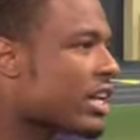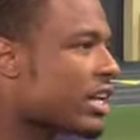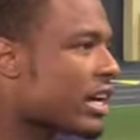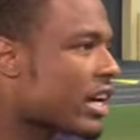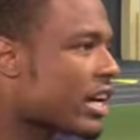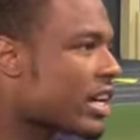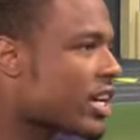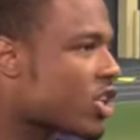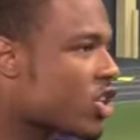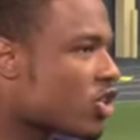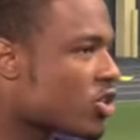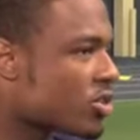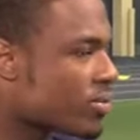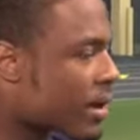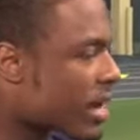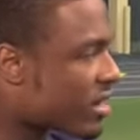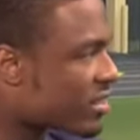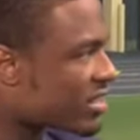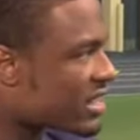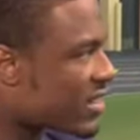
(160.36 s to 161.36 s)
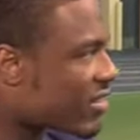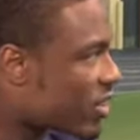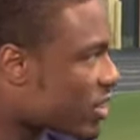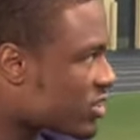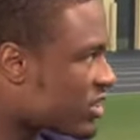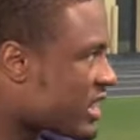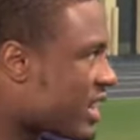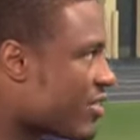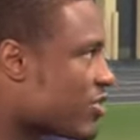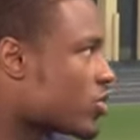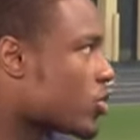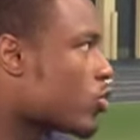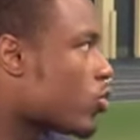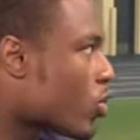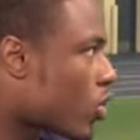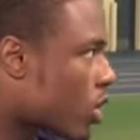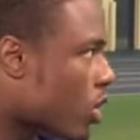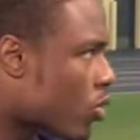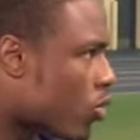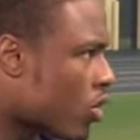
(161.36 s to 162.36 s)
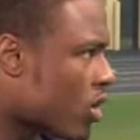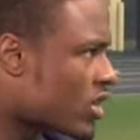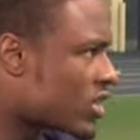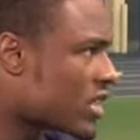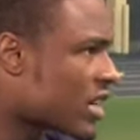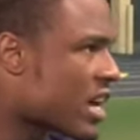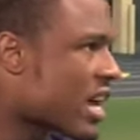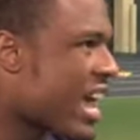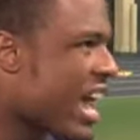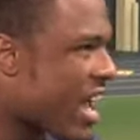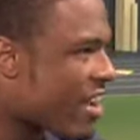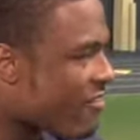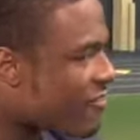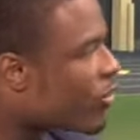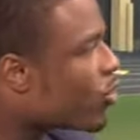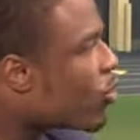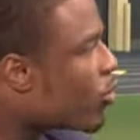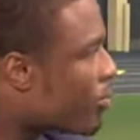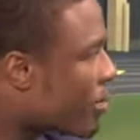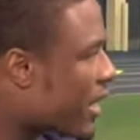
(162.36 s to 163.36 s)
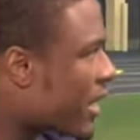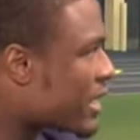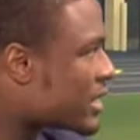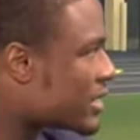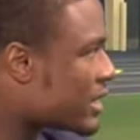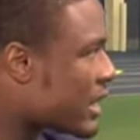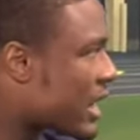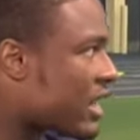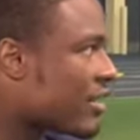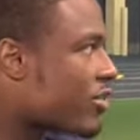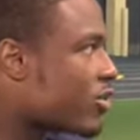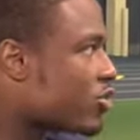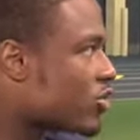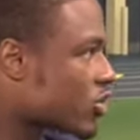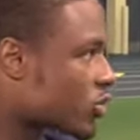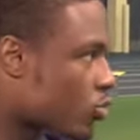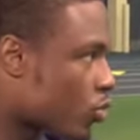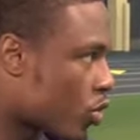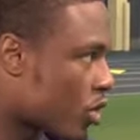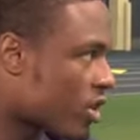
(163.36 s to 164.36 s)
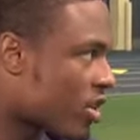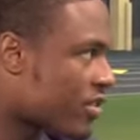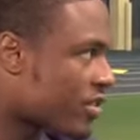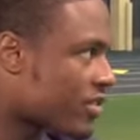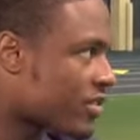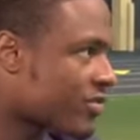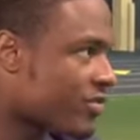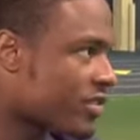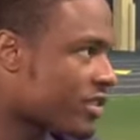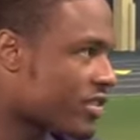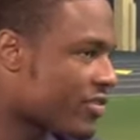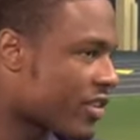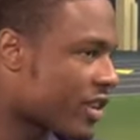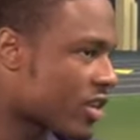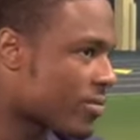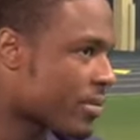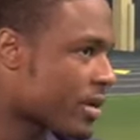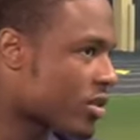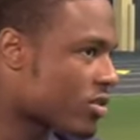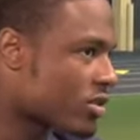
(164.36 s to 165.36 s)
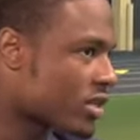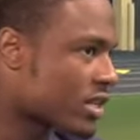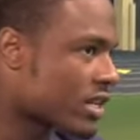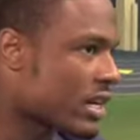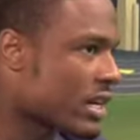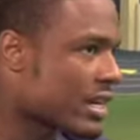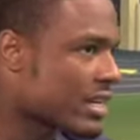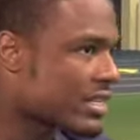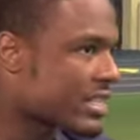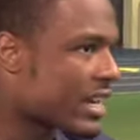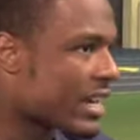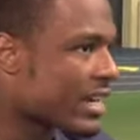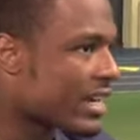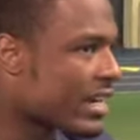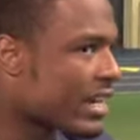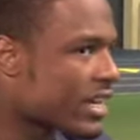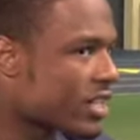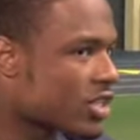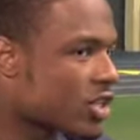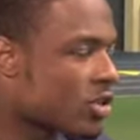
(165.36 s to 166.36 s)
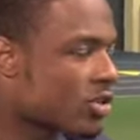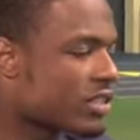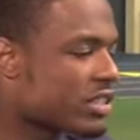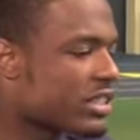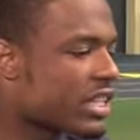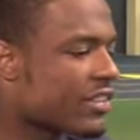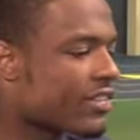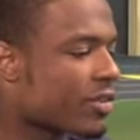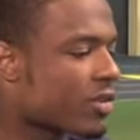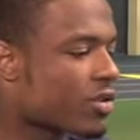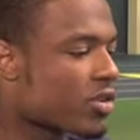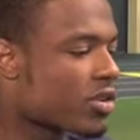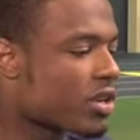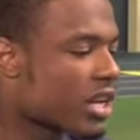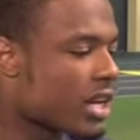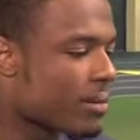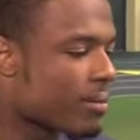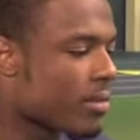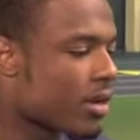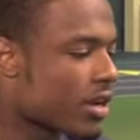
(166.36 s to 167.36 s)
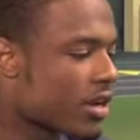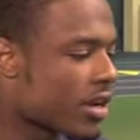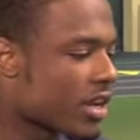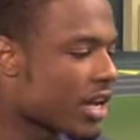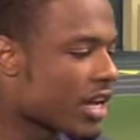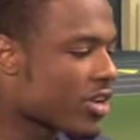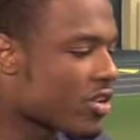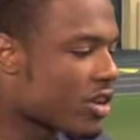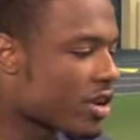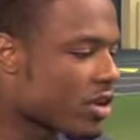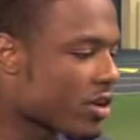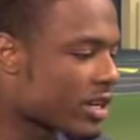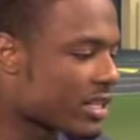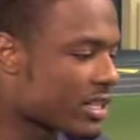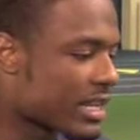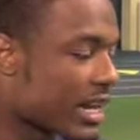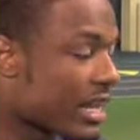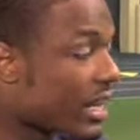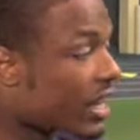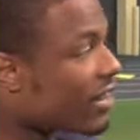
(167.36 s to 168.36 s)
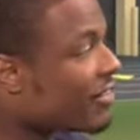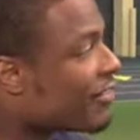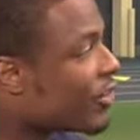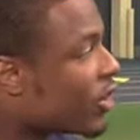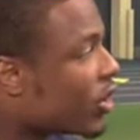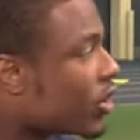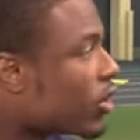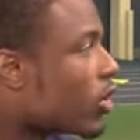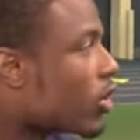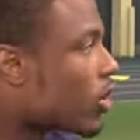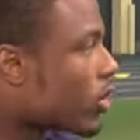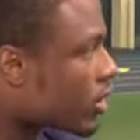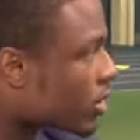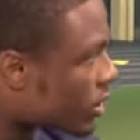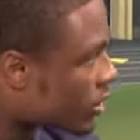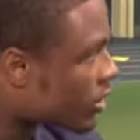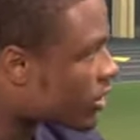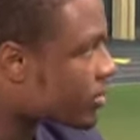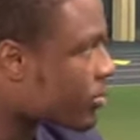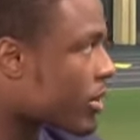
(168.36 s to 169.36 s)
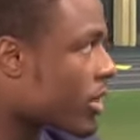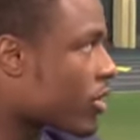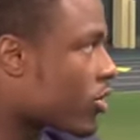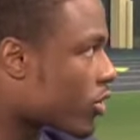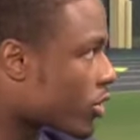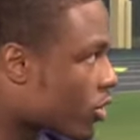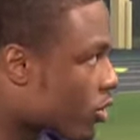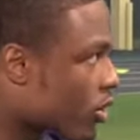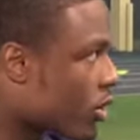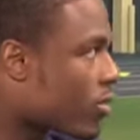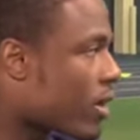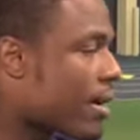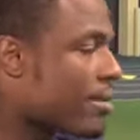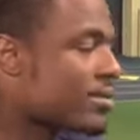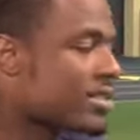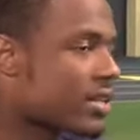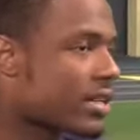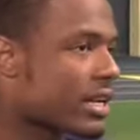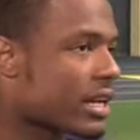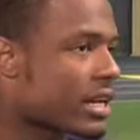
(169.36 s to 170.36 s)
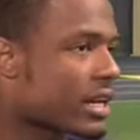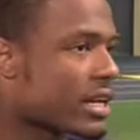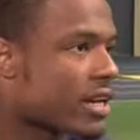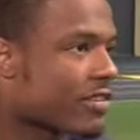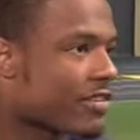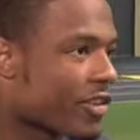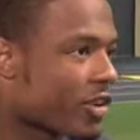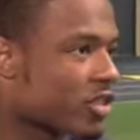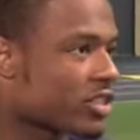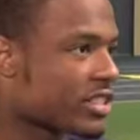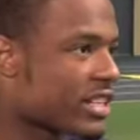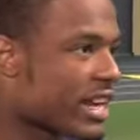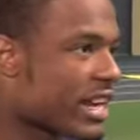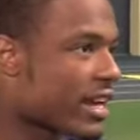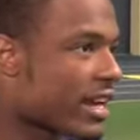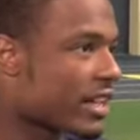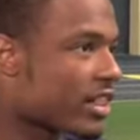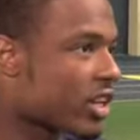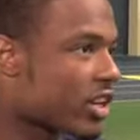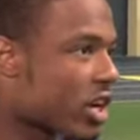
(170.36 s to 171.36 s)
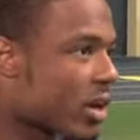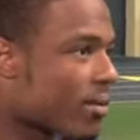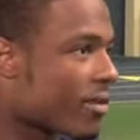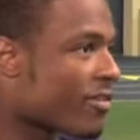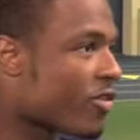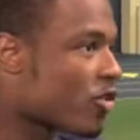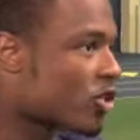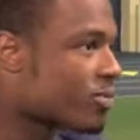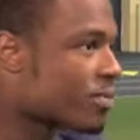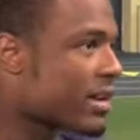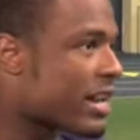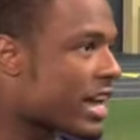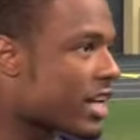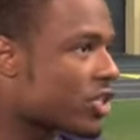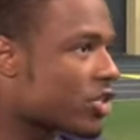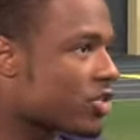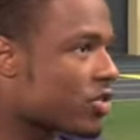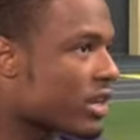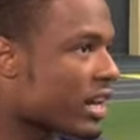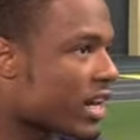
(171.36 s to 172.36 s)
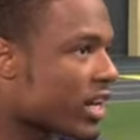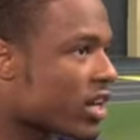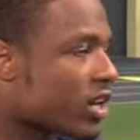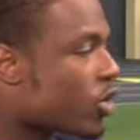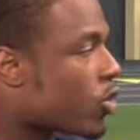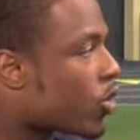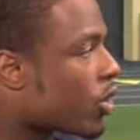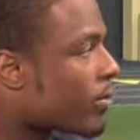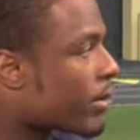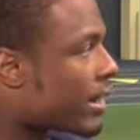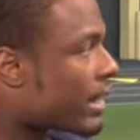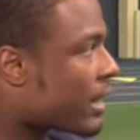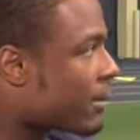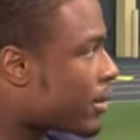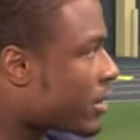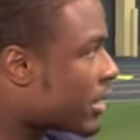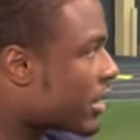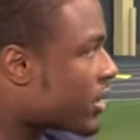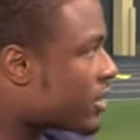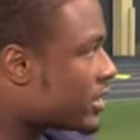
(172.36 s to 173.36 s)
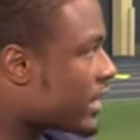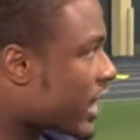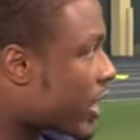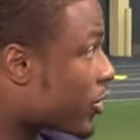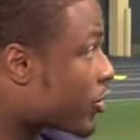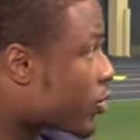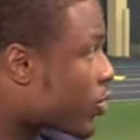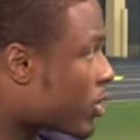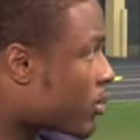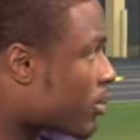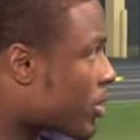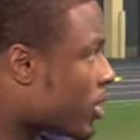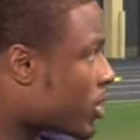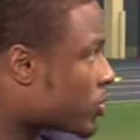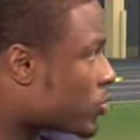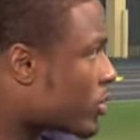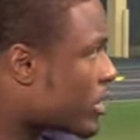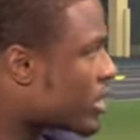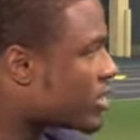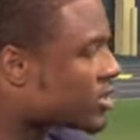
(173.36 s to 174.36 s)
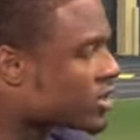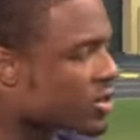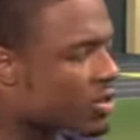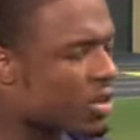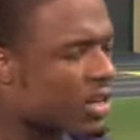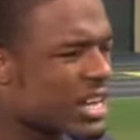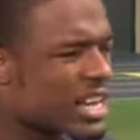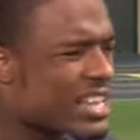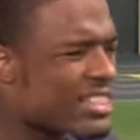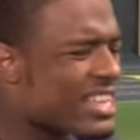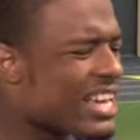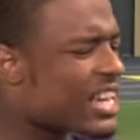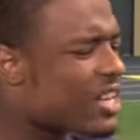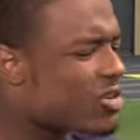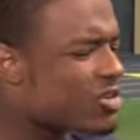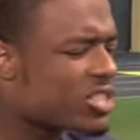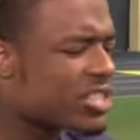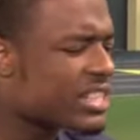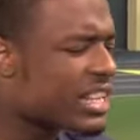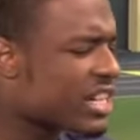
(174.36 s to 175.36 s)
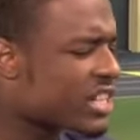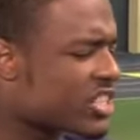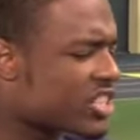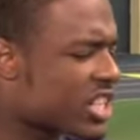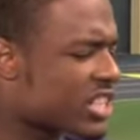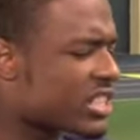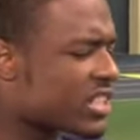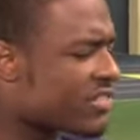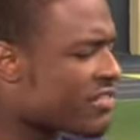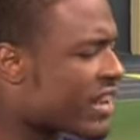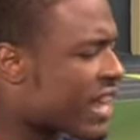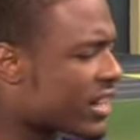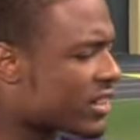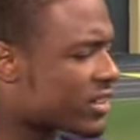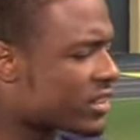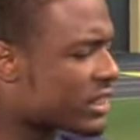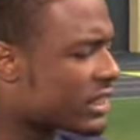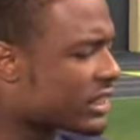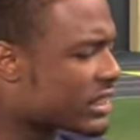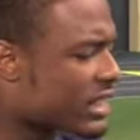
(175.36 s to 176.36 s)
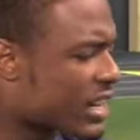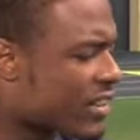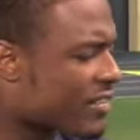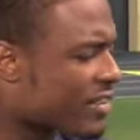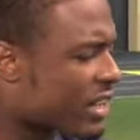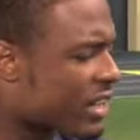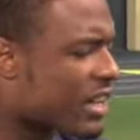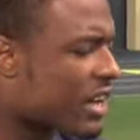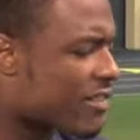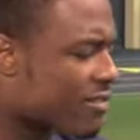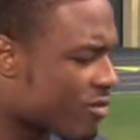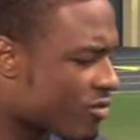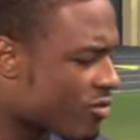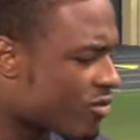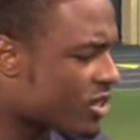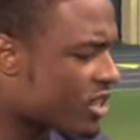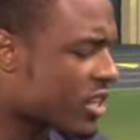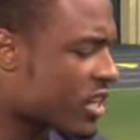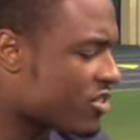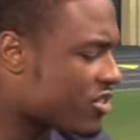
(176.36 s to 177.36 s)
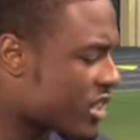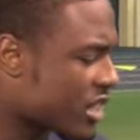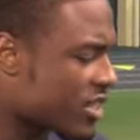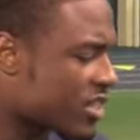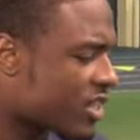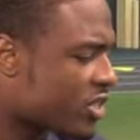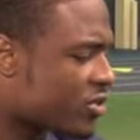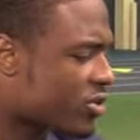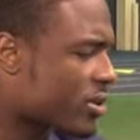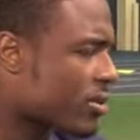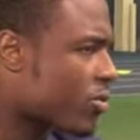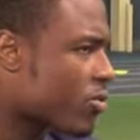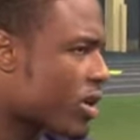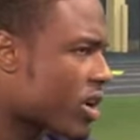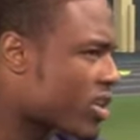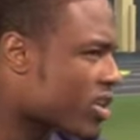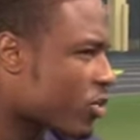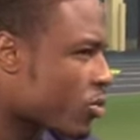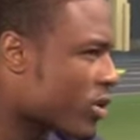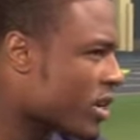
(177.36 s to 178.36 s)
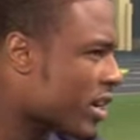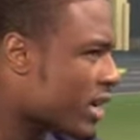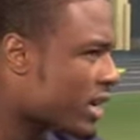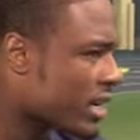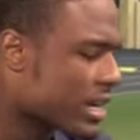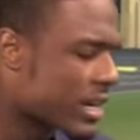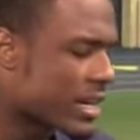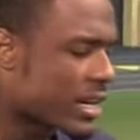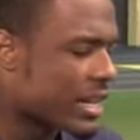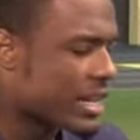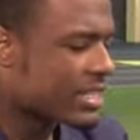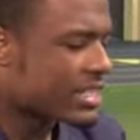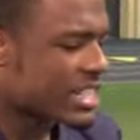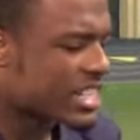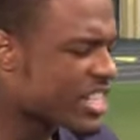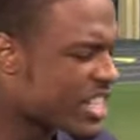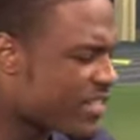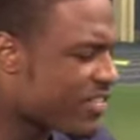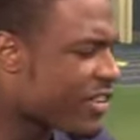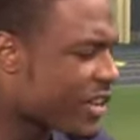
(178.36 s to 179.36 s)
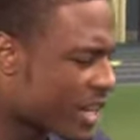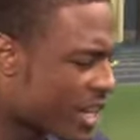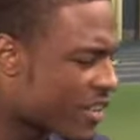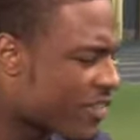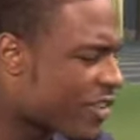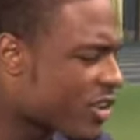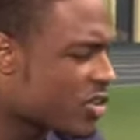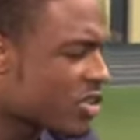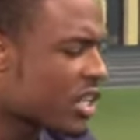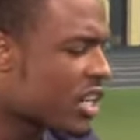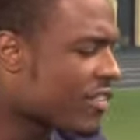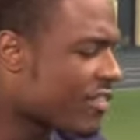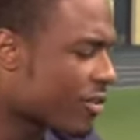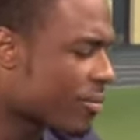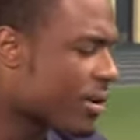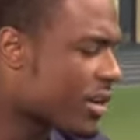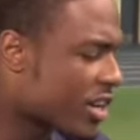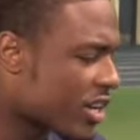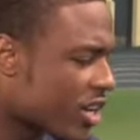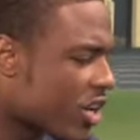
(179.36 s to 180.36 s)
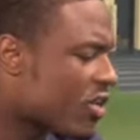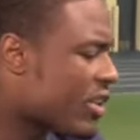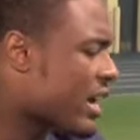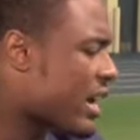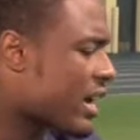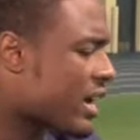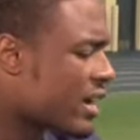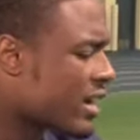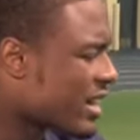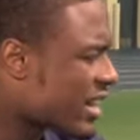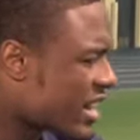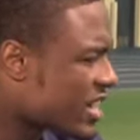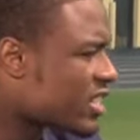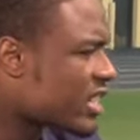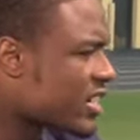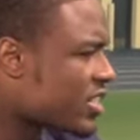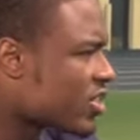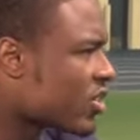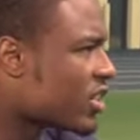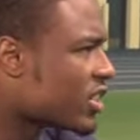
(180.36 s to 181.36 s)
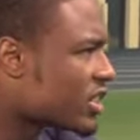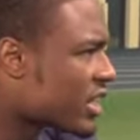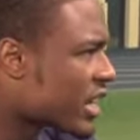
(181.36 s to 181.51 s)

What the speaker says: a huge amount of 7-on-7s or 1-on-1s at full pace. A lot of it was just working on fundamentals and technique. So it's different when you come and you go against a guy like a Fuller or a Chris Brown or a Corey Robinson that first day, that they're coming full speed at you, and you got a good quarterback like Malik Zaire throwing the ball as well. So that, it was just that adjusting factor. Like I said, I feel like I've adjusted extremely well in a week. And it feels good for me to know that it's only